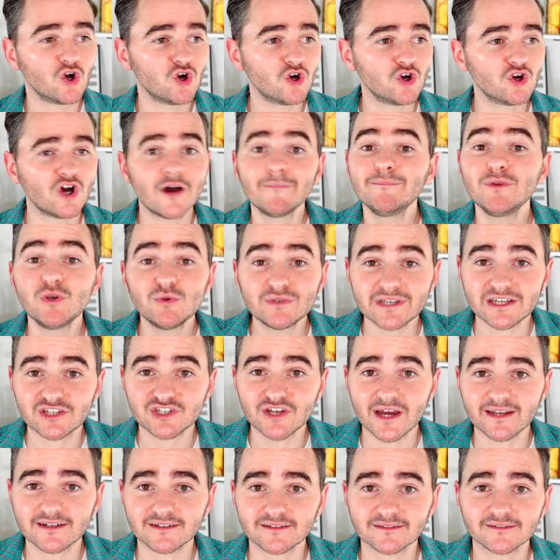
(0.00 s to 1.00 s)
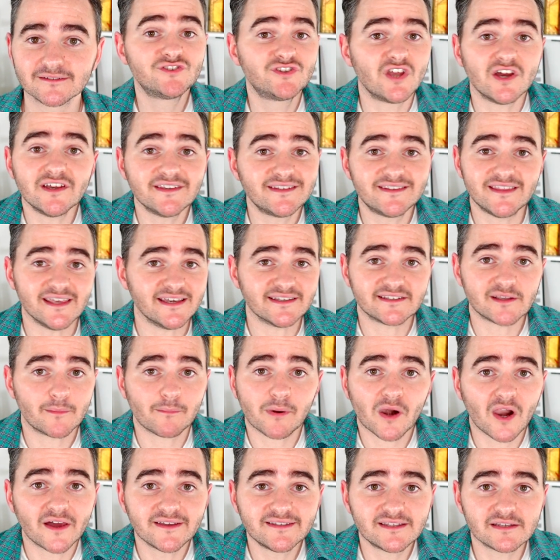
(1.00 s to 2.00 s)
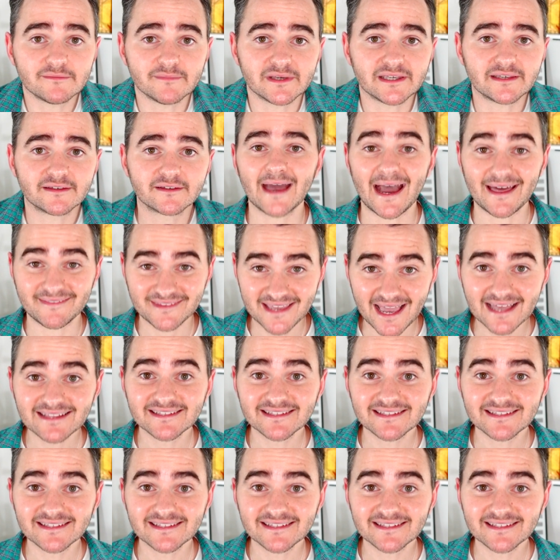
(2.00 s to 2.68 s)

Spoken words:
or a music channel. Does this apply to me? And the